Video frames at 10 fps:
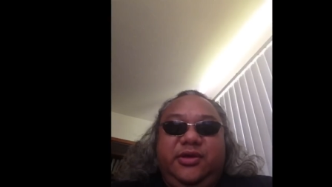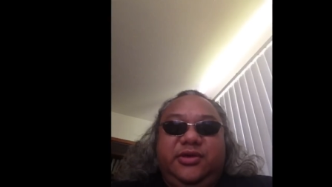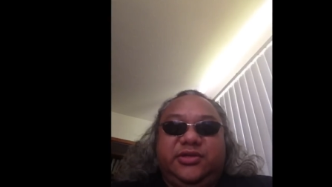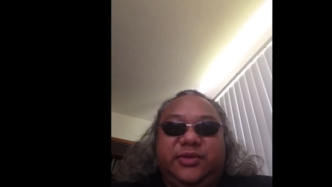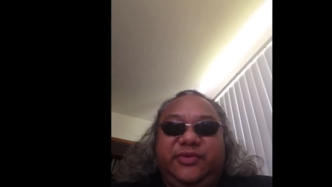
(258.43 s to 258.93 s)

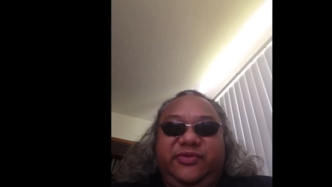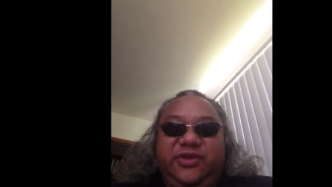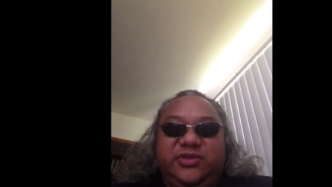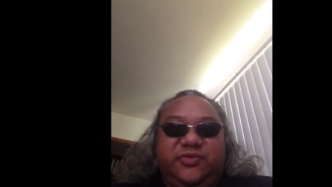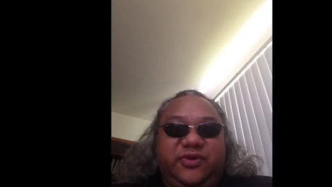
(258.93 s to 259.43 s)
Some of
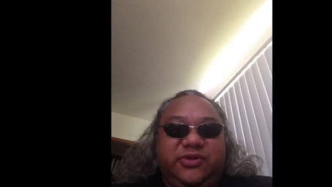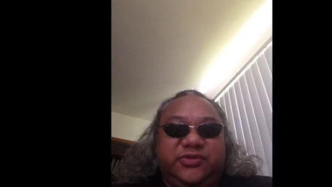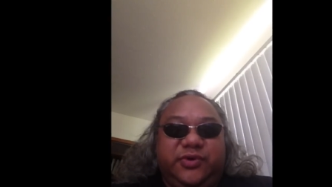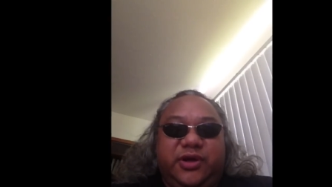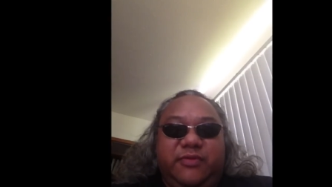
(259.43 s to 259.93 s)
these
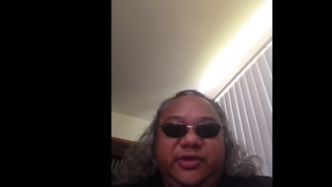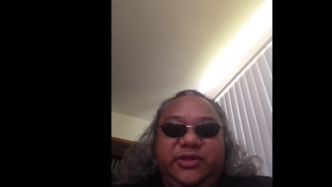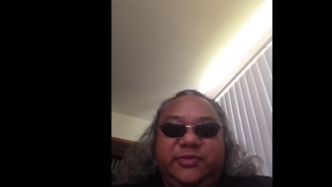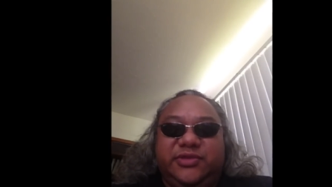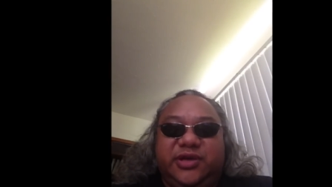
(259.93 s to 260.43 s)
folks will
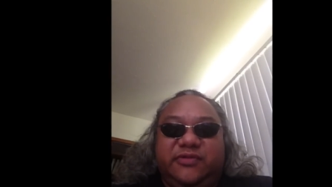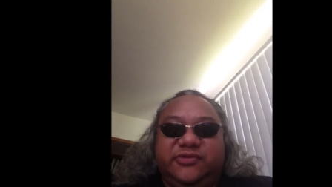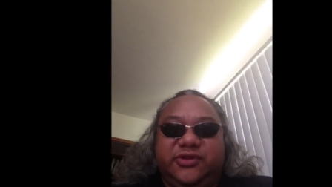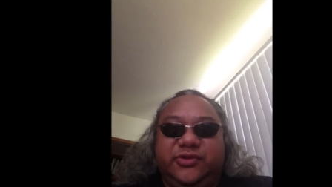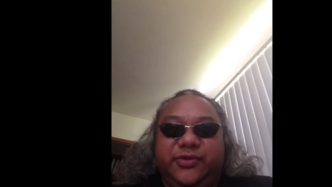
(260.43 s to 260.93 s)
commit
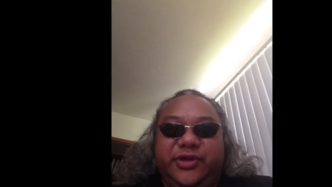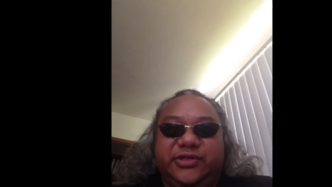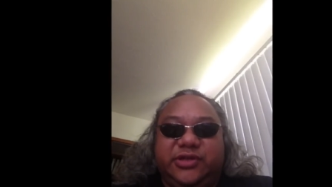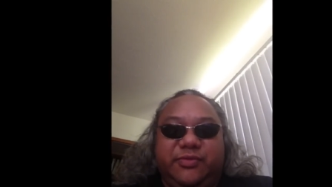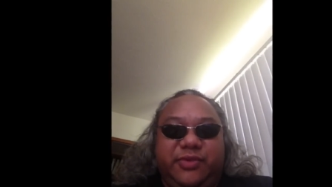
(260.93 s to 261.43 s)
themselves to
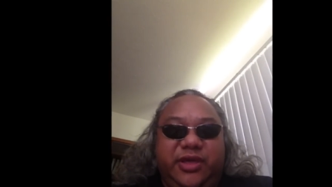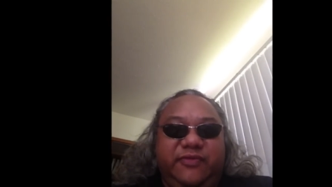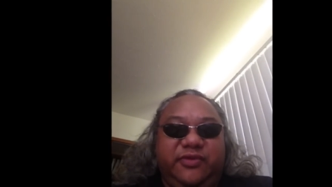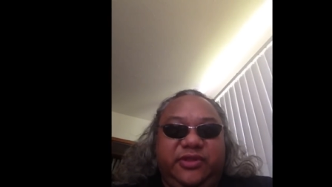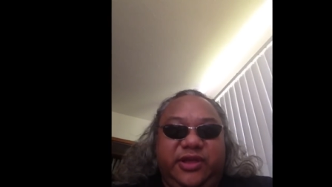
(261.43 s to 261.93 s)
doing some
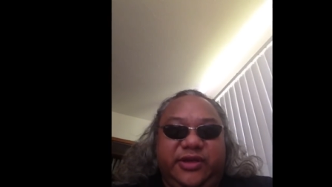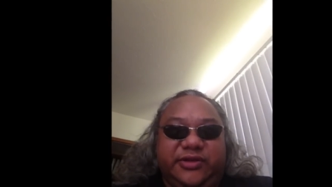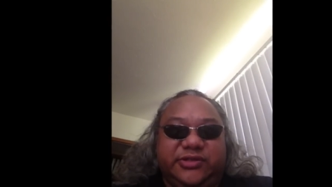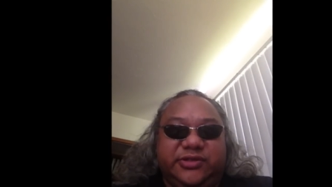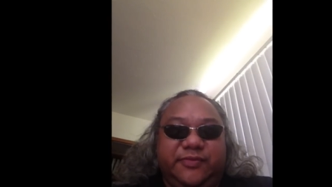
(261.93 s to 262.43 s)
evil
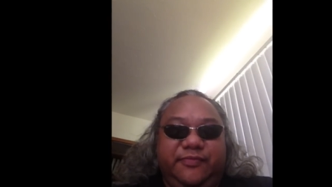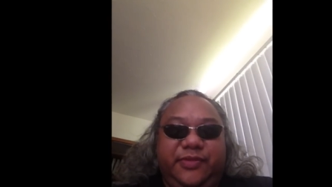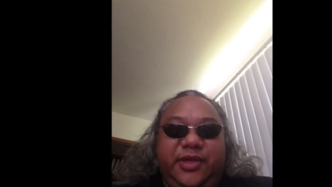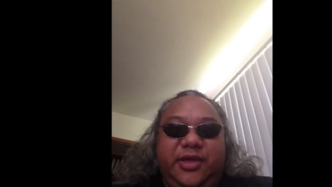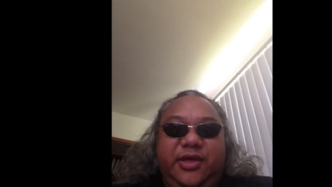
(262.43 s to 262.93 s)
things.
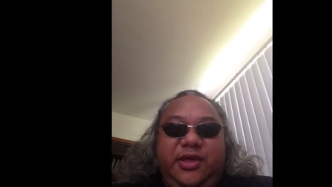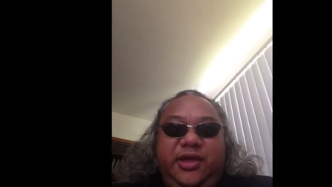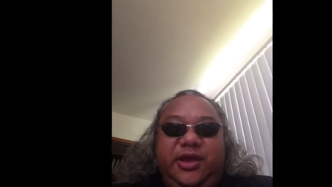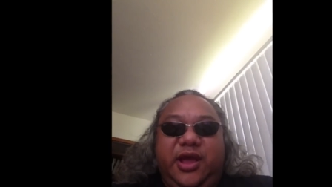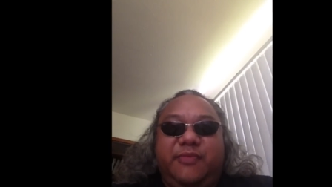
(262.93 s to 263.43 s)

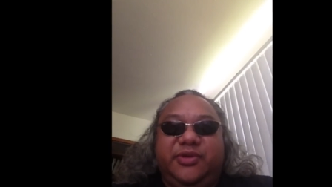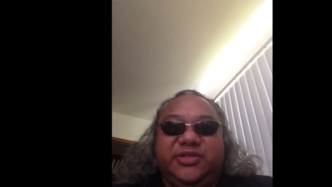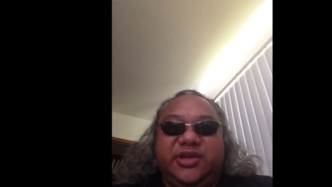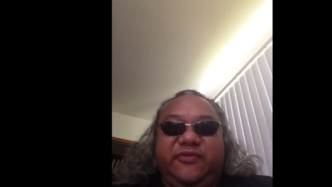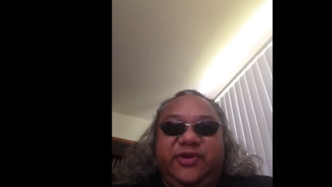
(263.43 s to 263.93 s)
It
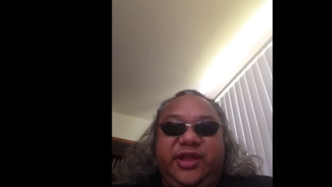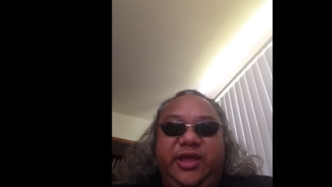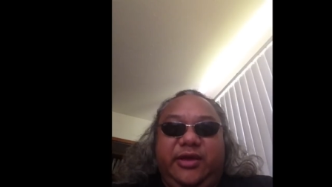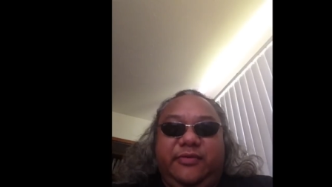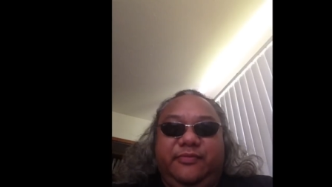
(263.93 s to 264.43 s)
happens every
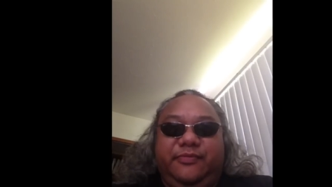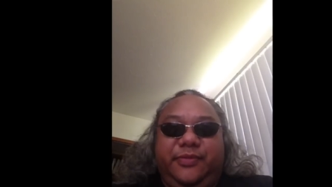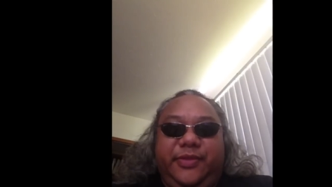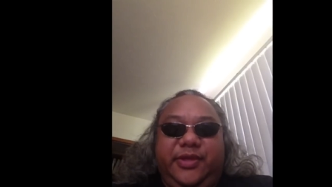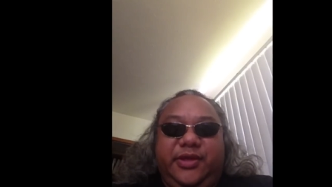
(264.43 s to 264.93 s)
day.
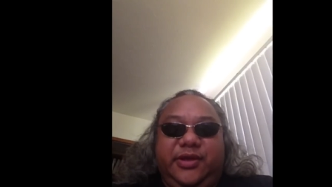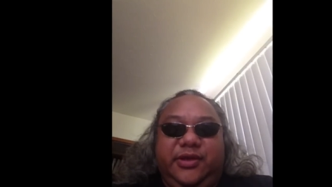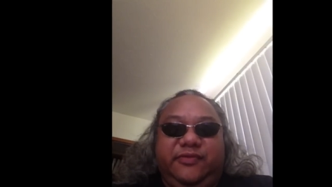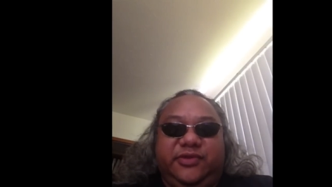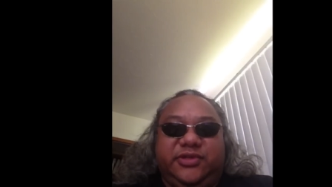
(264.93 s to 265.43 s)

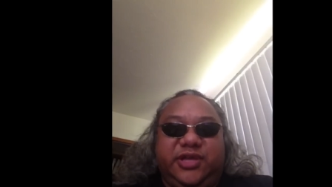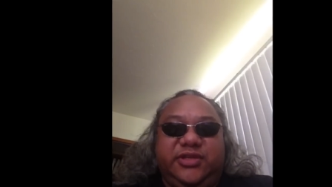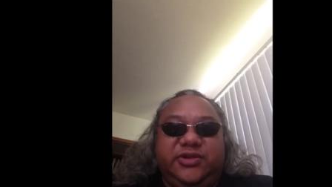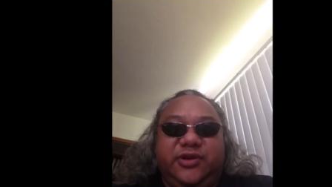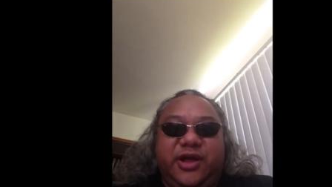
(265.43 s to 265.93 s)
If the
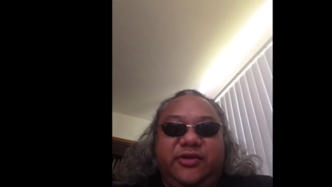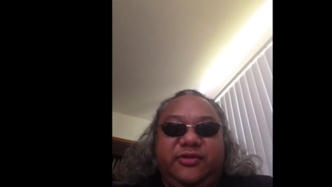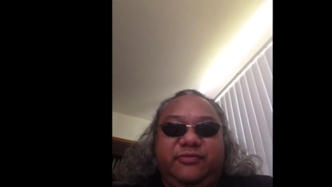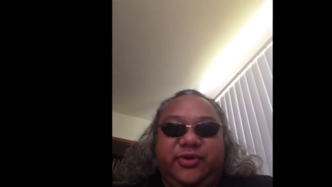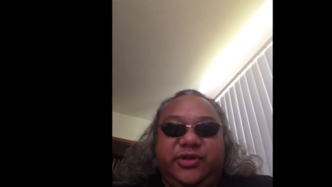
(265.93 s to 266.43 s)
states are not
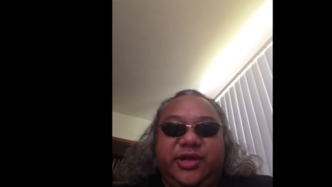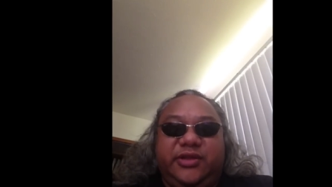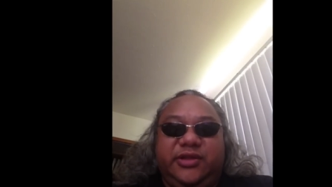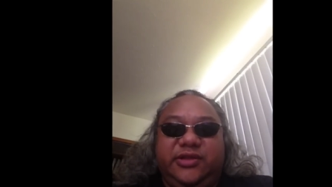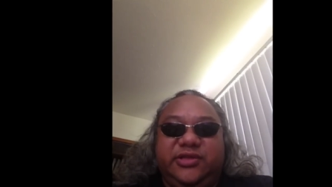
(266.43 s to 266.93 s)

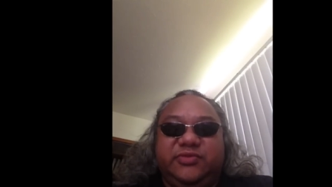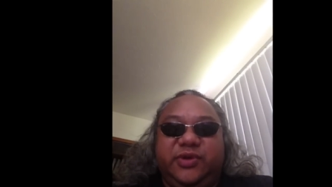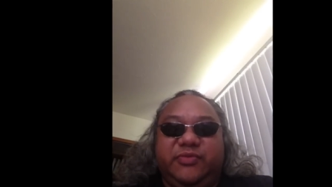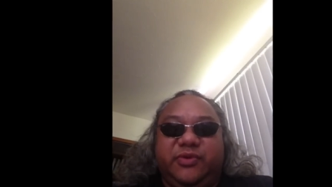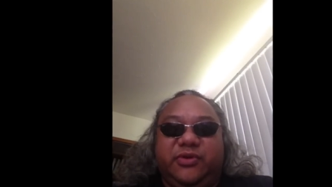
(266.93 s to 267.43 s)
protecting these
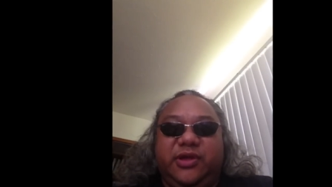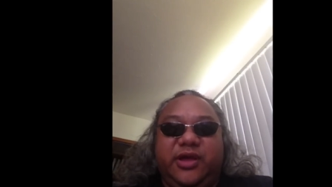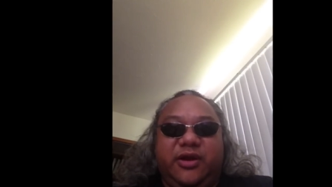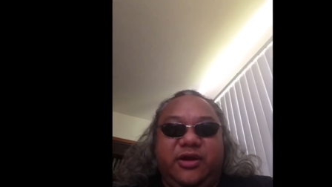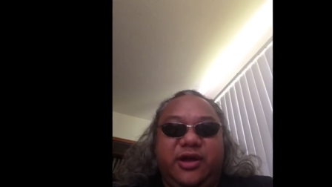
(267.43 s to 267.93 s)
people
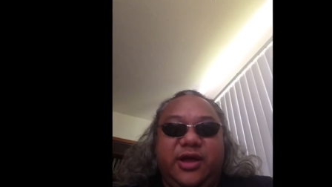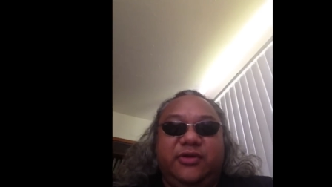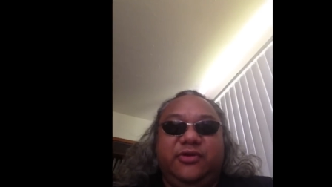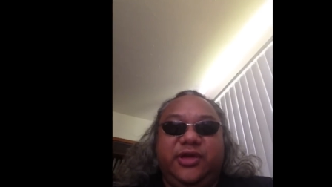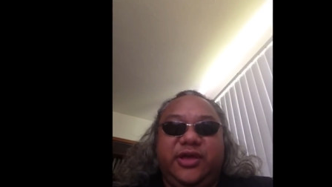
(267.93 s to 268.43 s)
and are
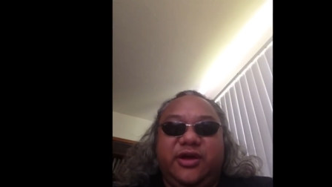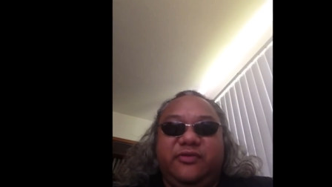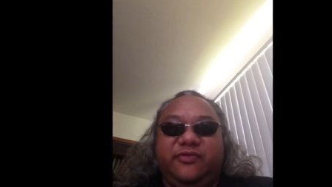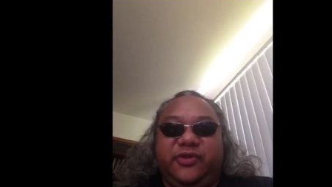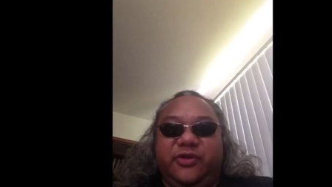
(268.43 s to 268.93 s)
not looking
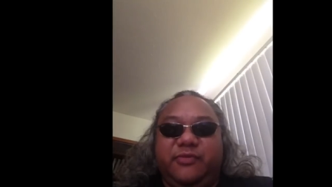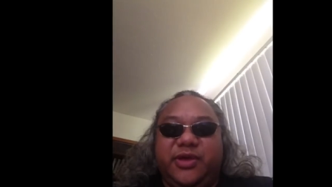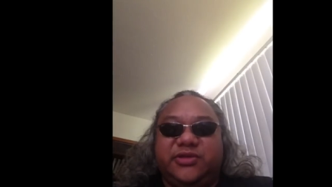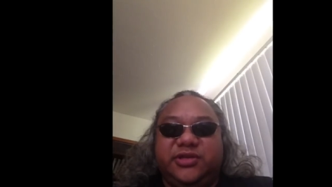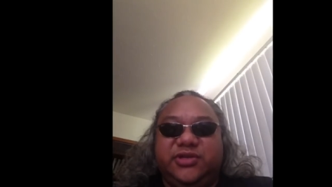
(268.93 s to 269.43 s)
out for their
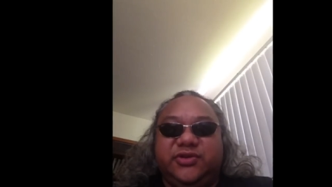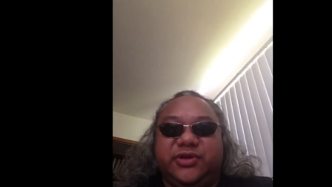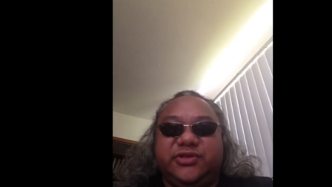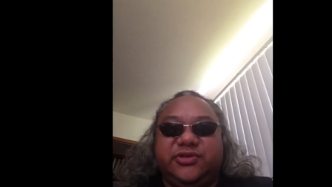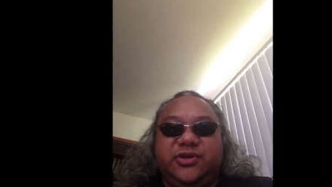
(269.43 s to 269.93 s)
best
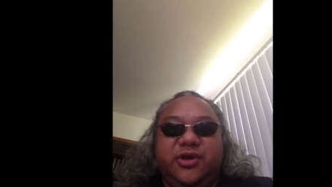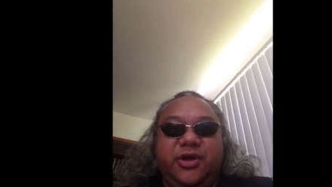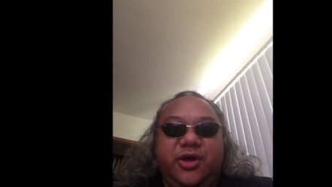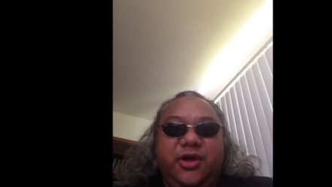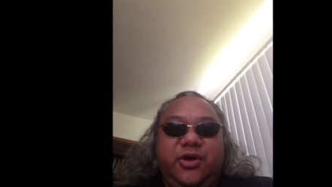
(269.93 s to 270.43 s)
interests,
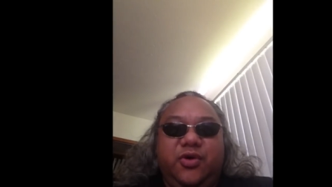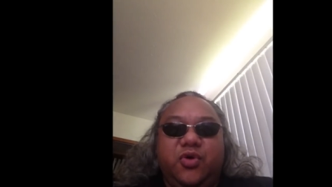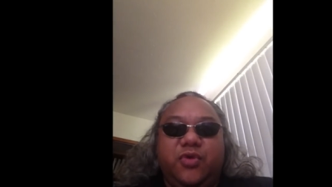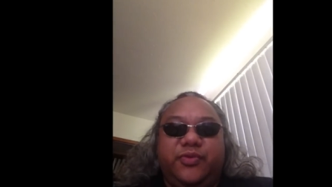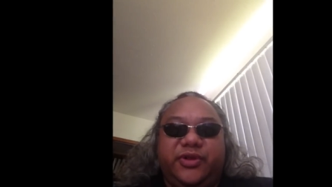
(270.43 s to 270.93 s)

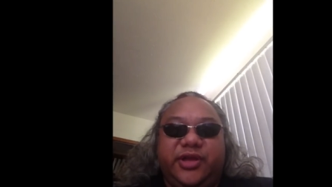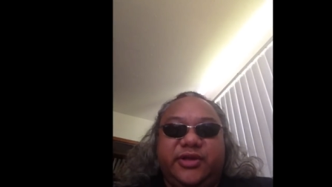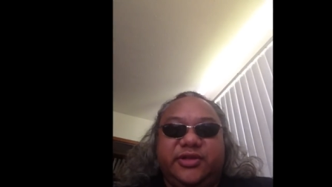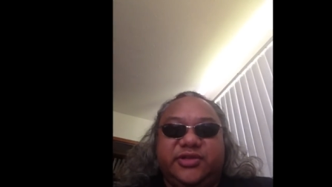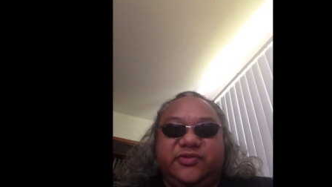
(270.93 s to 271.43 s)
who will
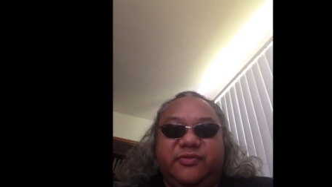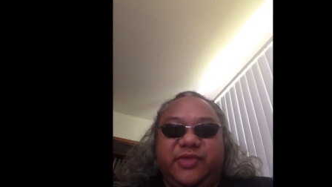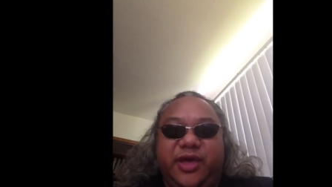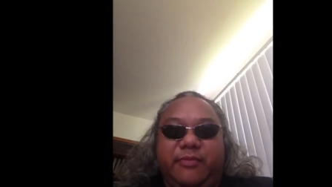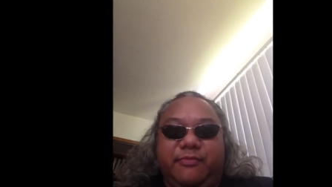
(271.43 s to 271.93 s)
protect us from
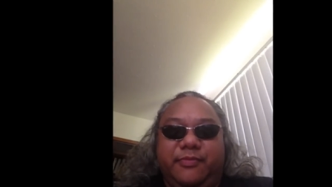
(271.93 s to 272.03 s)
them?